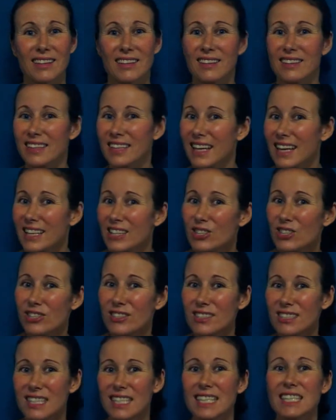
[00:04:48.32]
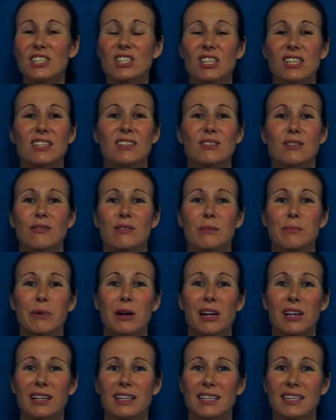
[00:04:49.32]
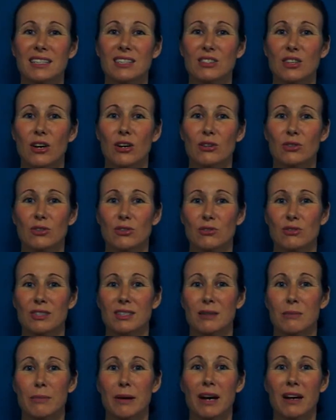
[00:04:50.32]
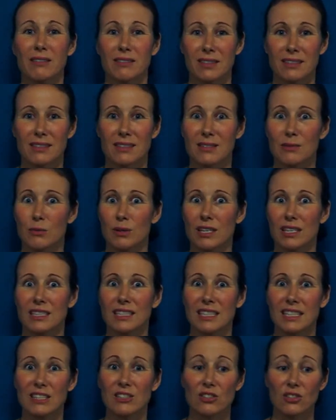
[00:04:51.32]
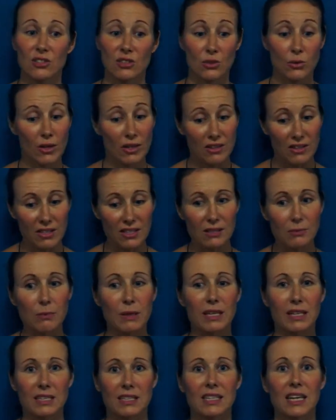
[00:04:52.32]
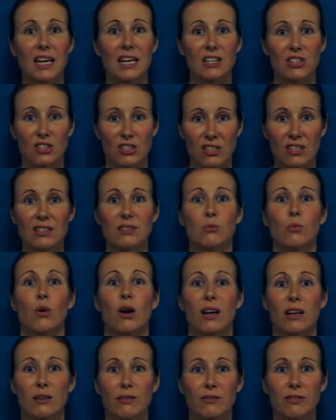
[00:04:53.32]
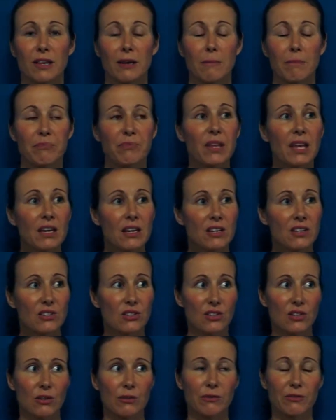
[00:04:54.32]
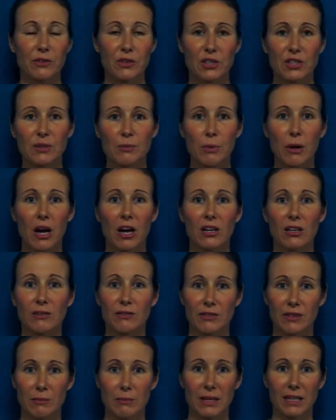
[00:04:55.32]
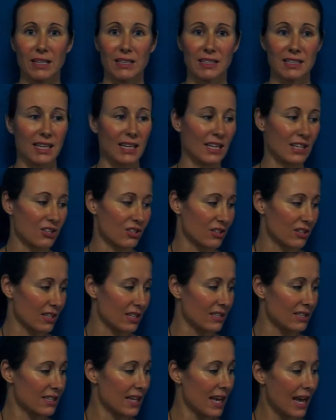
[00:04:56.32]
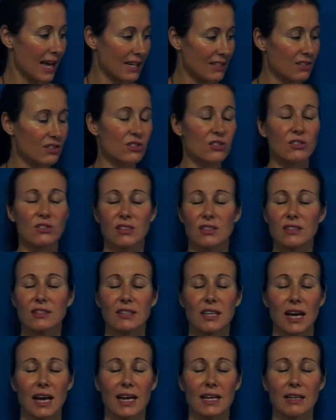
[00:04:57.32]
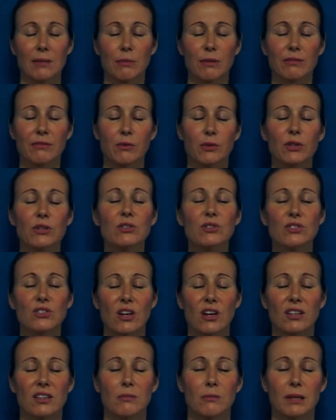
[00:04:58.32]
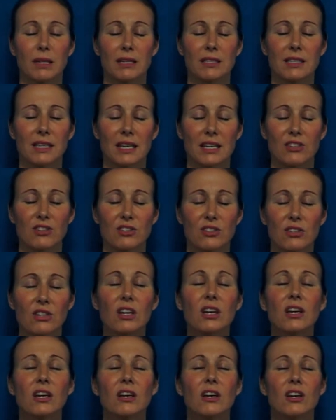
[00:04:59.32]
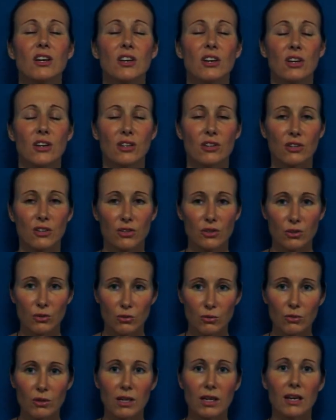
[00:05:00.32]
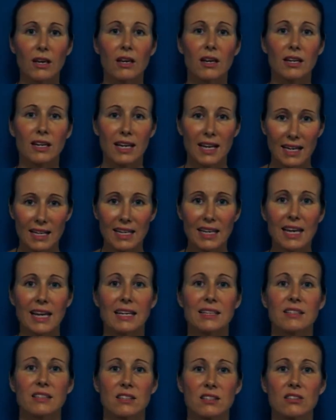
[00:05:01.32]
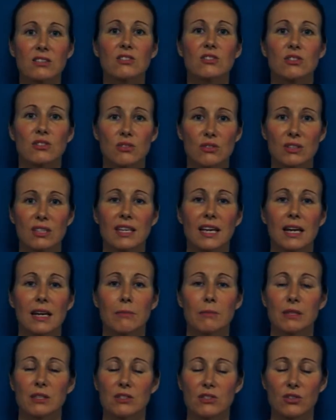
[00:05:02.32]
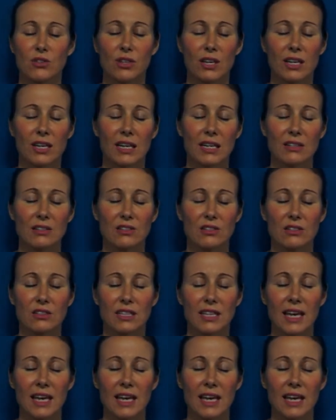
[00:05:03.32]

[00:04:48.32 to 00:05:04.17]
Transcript: ancient teachings of the Balinese culture is about. This is what it teaches you, and this meditation is one of them. So the first part of the meditation is hands to the side, and before you start the meditation, you connect to the elements. You connect to the